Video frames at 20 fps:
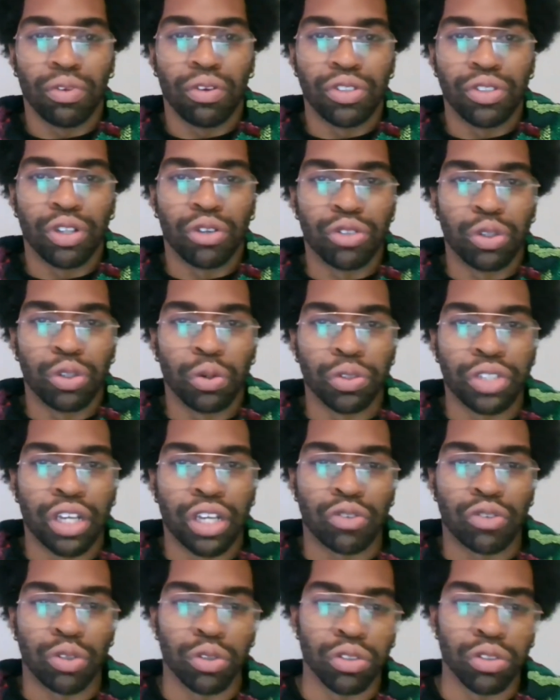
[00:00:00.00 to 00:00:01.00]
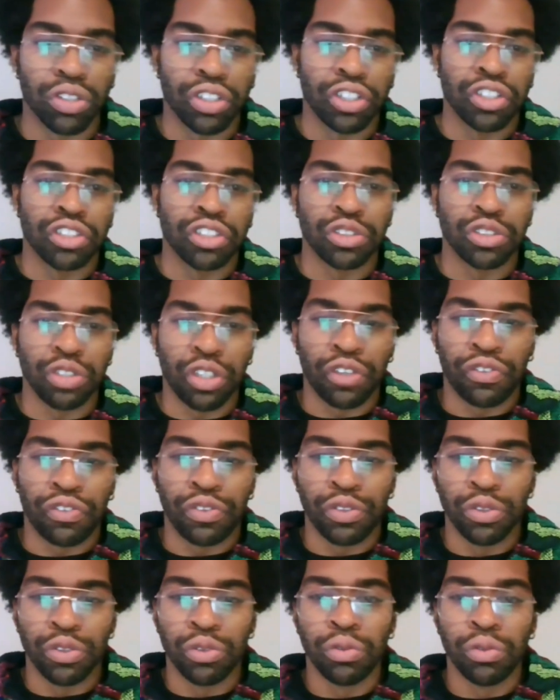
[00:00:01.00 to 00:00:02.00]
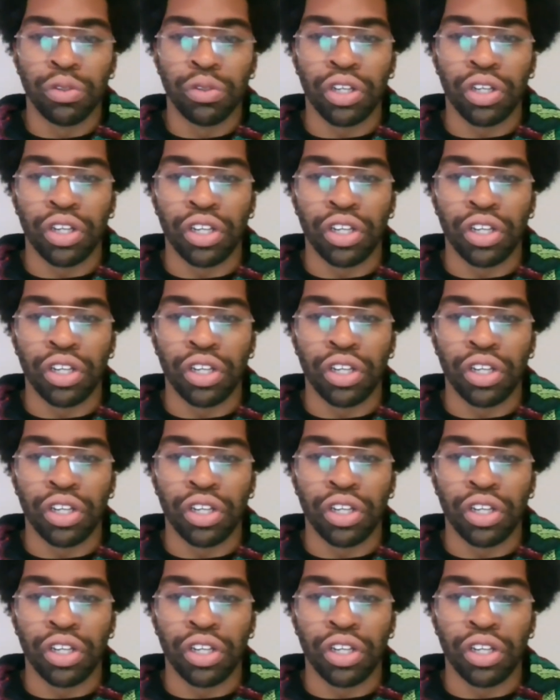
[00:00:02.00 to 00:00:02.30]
don't know what that role is, if you